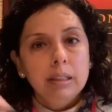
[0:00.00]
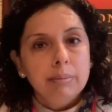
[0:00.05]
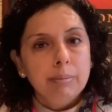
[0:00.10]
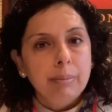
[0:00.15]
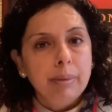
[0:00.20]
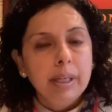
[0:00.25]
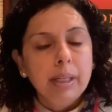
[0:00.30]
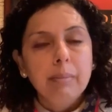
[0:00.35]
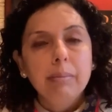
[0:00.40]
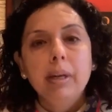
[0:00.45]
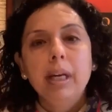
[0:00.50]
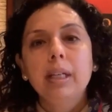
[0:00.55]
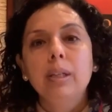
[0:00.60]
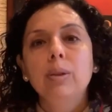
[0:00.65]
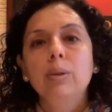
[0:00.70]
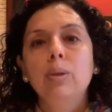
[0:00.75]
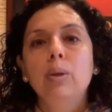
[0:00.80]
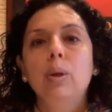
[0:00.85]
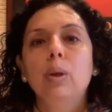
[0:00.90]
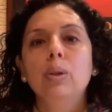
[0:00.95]
bring
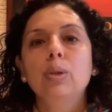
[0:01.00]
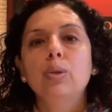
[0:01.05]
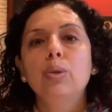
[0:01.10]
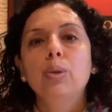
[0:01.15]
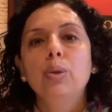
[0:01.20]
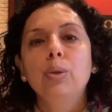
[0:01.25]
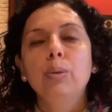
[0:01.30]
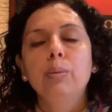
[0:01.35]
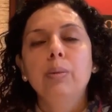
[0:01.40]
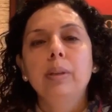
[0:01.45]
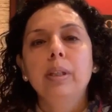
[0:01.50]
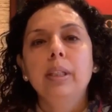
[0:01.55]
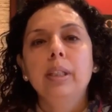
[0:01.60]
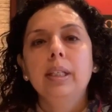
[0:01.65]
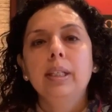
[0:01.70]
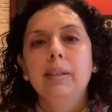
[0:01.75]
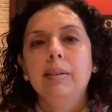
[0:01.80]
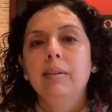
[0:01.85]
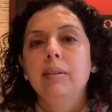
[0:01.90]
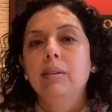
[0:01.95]
back your thoughts to your
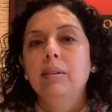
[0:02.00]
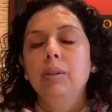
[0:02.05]
breathing.